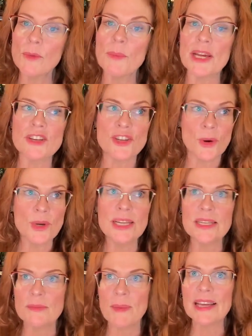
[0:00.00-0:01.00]
But don't
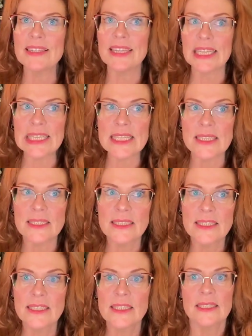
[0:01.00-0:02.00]
expect it,
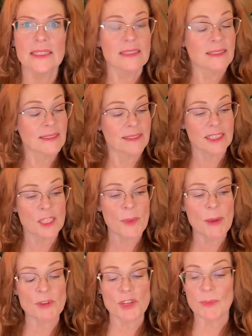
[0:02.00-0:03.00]

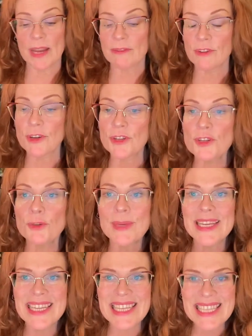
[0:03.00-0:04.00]
despite what you might have heard, to be
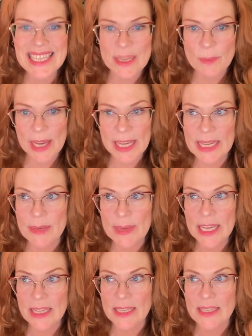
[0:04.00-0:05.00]
easy by any
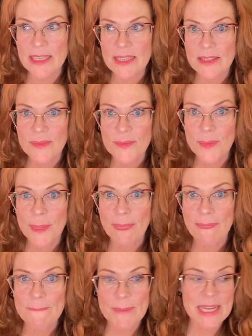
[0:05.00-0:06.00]
means.
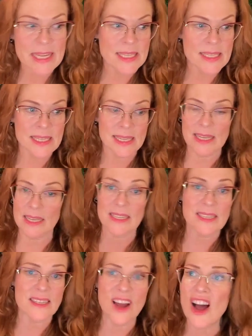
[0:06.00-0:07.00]
Because
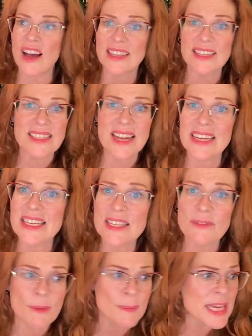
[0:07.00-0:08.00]
it's not. It's not easy
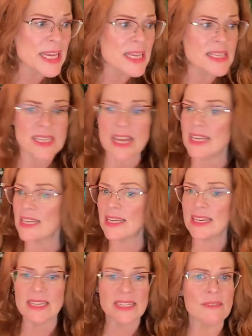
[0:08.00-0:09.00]
for me. It's not any
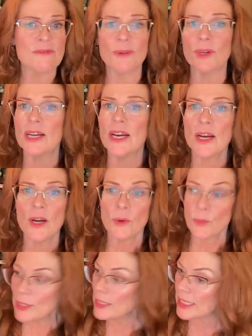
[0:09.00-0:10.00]
easy for
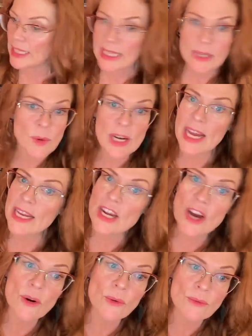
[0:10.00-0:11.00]
really anyone I
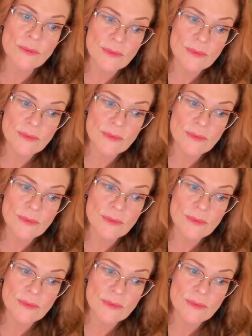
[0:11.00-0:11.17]
know.